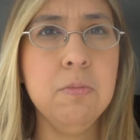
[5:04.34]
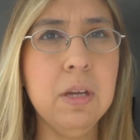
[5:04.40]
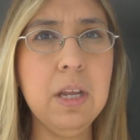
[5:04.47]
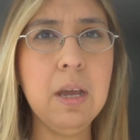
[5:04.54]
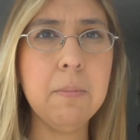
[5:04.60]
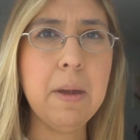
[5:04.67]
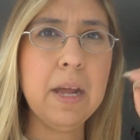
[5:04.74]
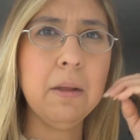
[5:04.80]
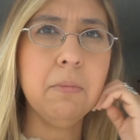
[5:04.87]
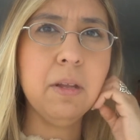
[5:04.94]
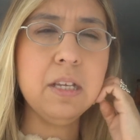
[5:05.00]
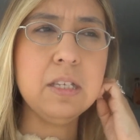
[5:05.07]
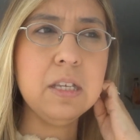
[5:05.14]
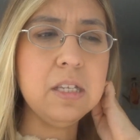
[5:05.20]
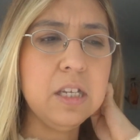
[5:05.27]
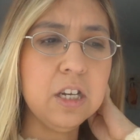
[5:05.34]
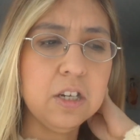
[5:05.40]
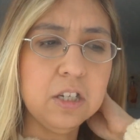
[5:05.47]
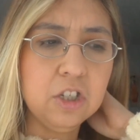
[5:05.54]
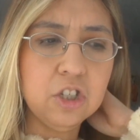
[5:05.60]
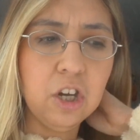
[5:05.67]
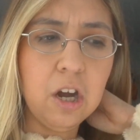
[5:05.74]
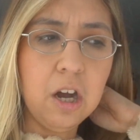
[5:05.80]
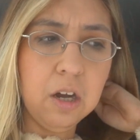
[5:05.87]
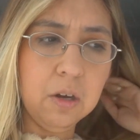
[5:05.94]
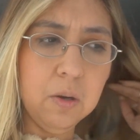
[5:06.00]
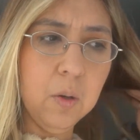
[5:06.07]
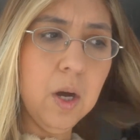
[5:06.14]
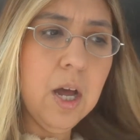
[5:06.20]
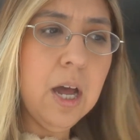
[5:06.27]
many abandoned places here in
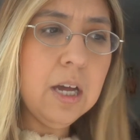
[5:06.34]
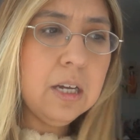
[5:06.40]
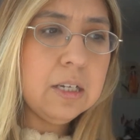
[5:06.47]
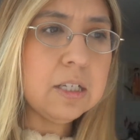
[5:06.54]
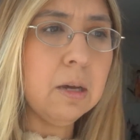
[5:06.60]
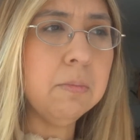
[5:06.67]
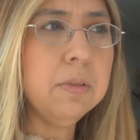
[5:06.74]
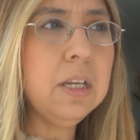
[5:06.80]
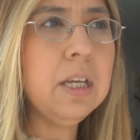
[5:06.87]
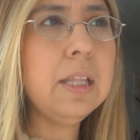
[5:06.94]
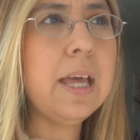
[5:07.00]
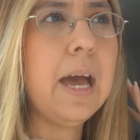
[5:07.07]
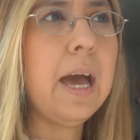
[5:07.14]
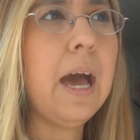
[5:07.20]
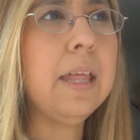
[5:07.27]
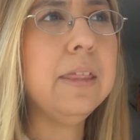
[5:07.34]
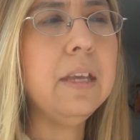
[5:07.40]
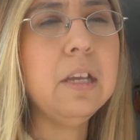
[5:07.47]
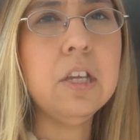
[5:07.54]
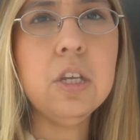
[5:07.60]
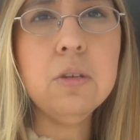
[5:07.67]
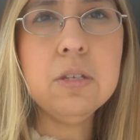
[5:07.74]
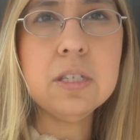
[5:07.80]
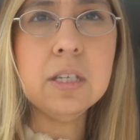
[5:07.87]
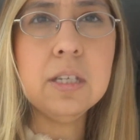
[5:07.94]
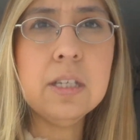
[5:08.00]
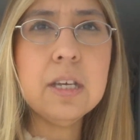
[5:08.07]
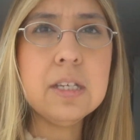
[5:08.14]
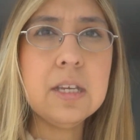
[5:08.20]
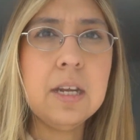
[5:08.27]
Chicago. Something that I think Houston
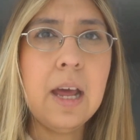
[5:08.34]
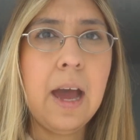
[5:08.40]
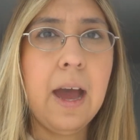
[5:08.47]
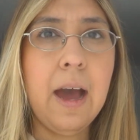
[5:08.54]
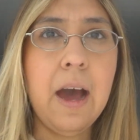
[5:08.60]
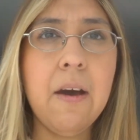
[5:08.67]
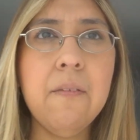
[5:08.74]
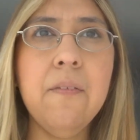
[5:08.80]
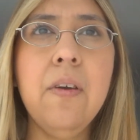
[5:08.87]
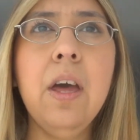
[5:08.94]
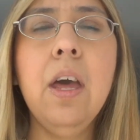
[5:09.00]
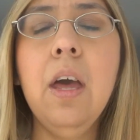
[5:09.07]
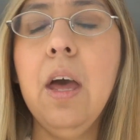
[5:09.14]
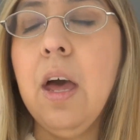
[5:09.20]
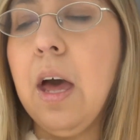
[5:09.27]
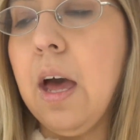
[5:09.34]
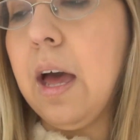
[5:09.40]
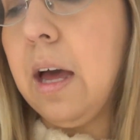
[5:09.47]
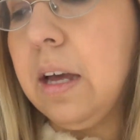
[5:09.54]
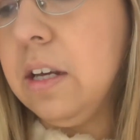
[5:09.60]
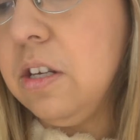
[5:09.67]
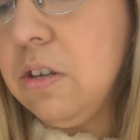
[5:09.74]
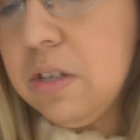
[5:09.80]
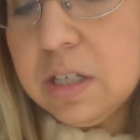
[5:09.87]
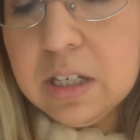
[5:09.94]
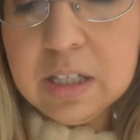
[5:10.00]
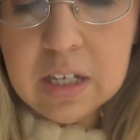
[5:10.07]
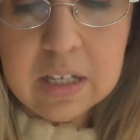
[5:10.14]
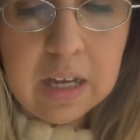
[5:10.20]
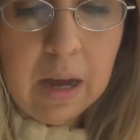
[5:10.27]
doesn't have. Houston
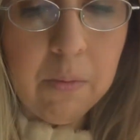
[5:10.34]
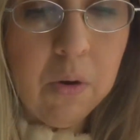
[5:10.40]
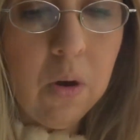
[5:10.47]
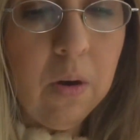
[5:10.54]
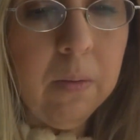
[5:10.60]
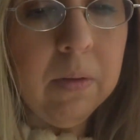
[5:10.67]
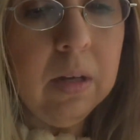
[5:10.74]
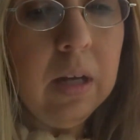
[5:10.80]
does, uh, well,